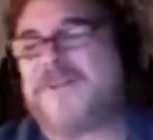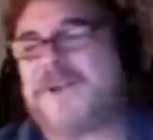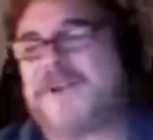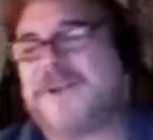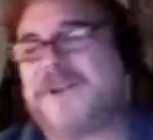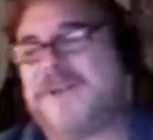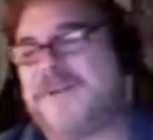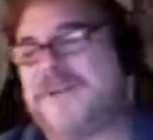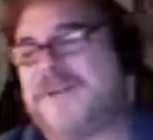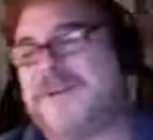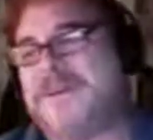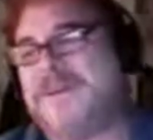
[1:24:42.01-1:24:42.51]

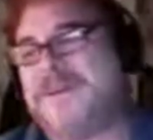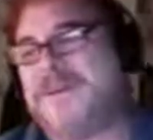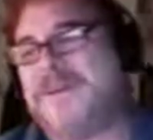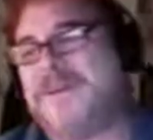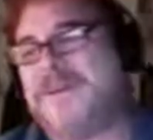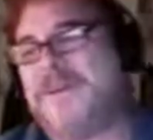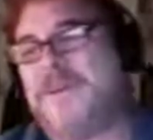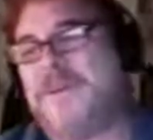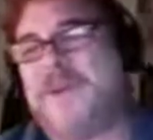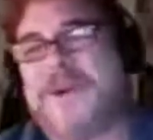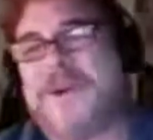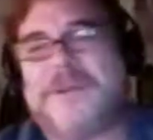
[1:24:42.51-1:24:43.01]
Where
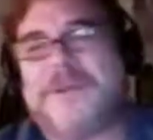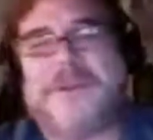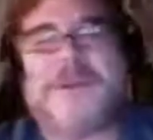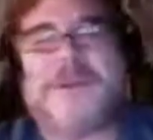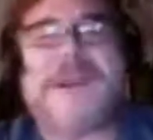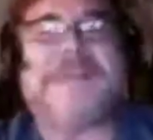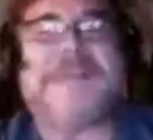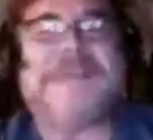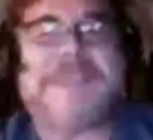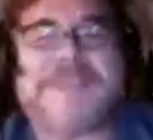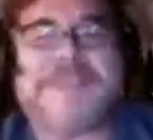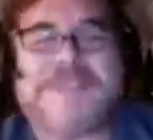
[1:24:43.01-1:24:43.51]
are the
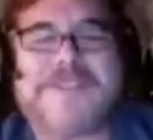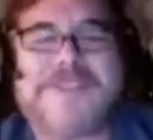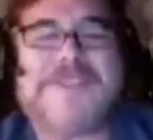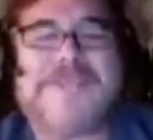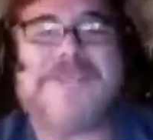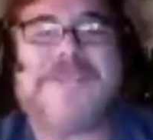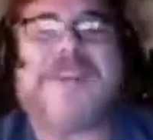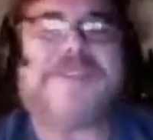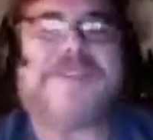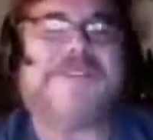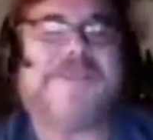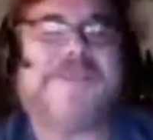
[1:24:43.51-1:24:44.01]
gravitational
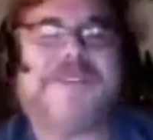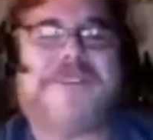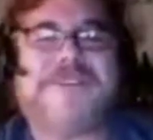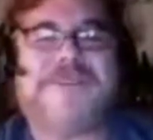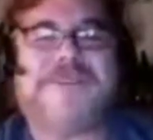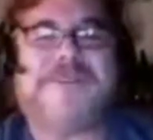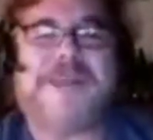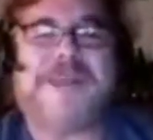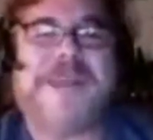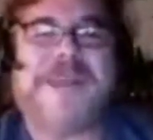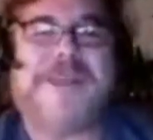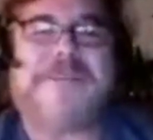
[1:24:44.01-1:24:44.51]
effects of these?
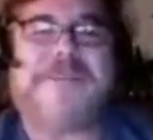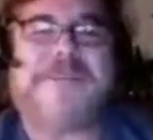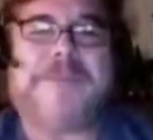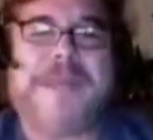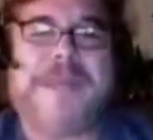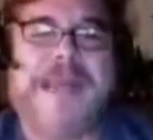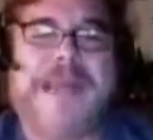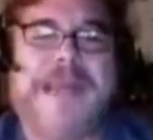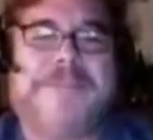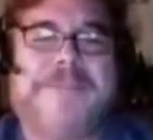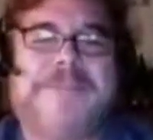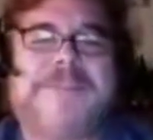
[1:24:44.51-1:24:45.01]
If we had a
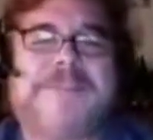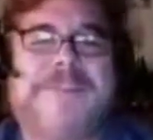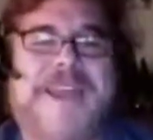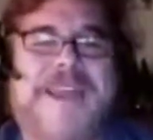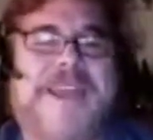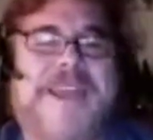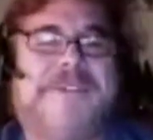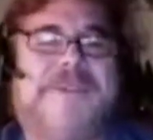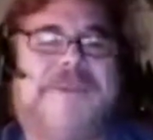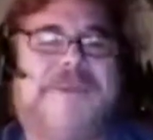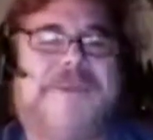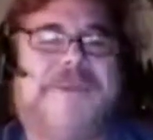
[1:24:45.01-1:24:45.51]
planet the
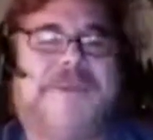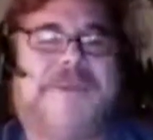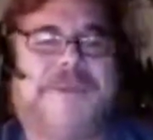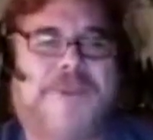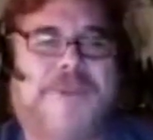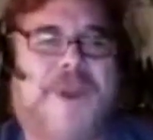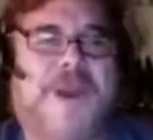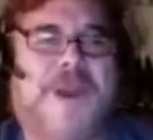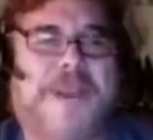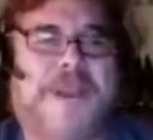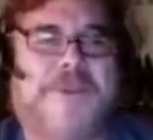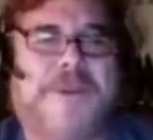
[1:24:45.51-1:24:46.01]
size of what they're
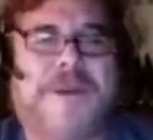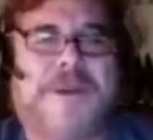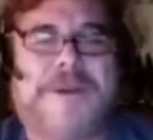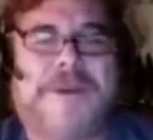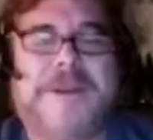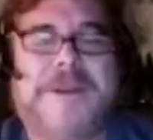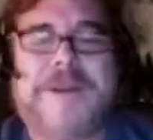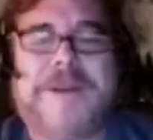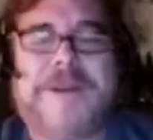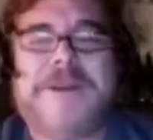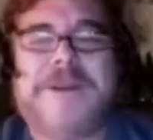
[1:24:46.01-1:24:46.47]
talking about...